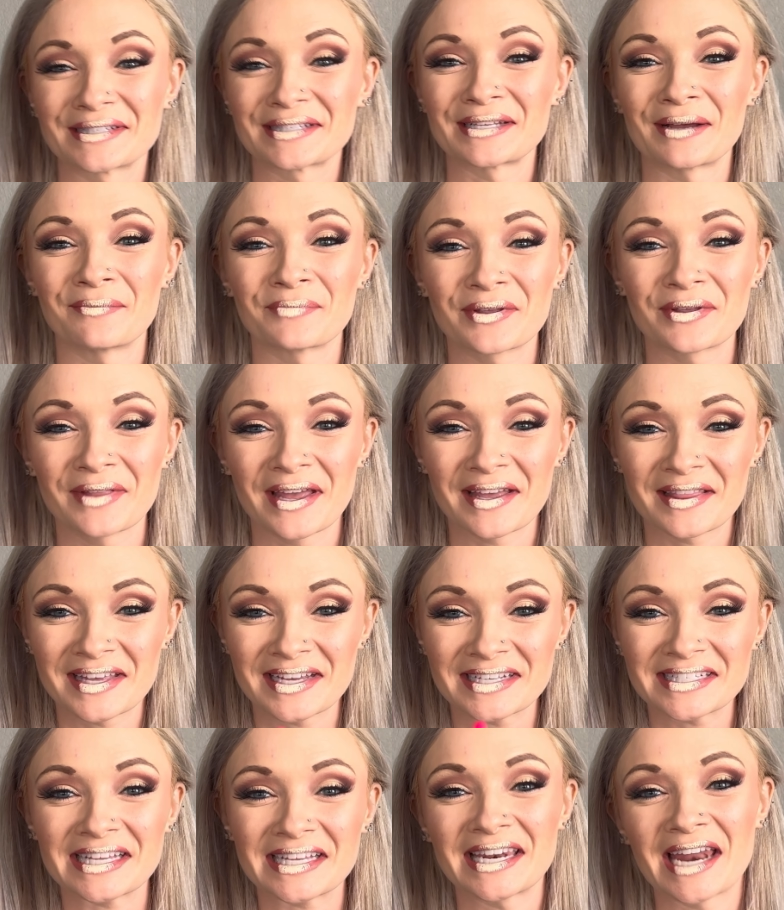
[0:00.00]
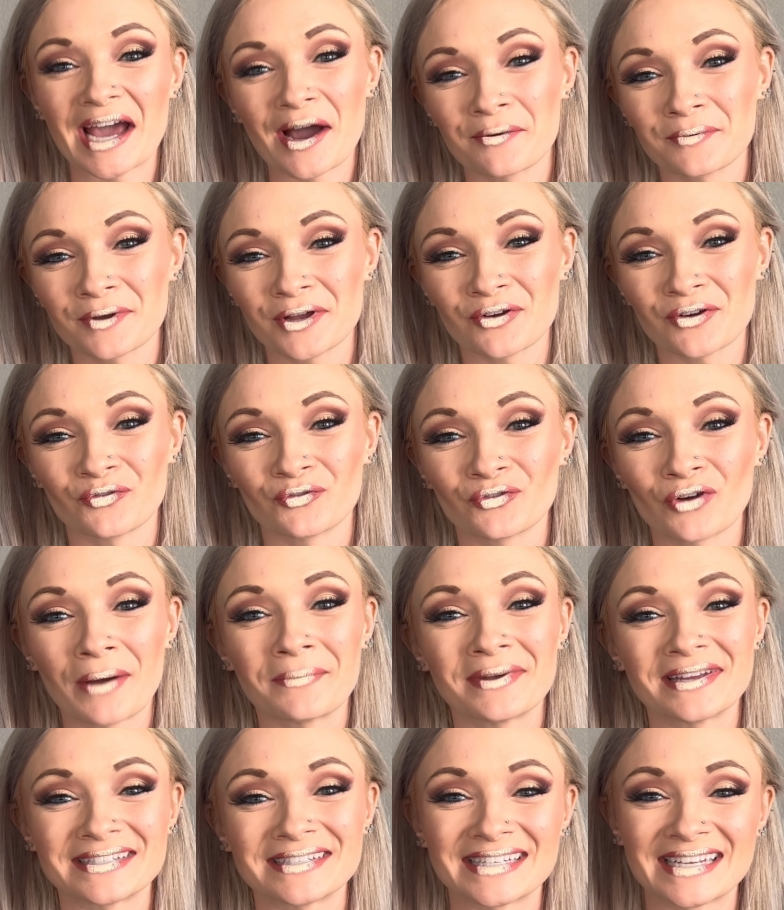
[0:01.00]
something like this, and now I'm gonna rub
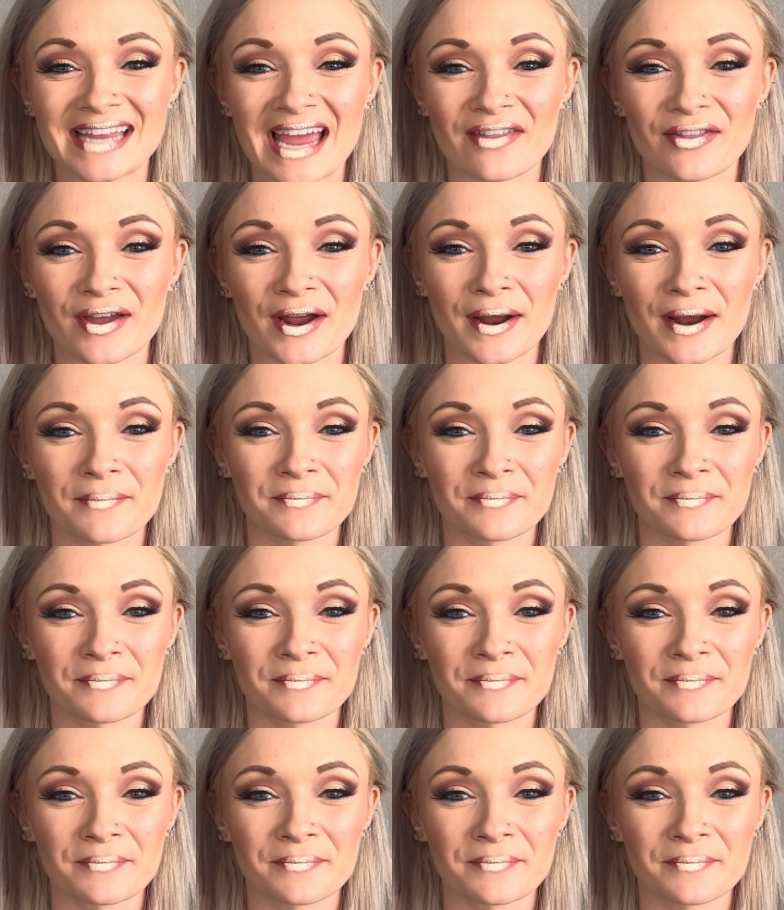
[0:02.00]
it together.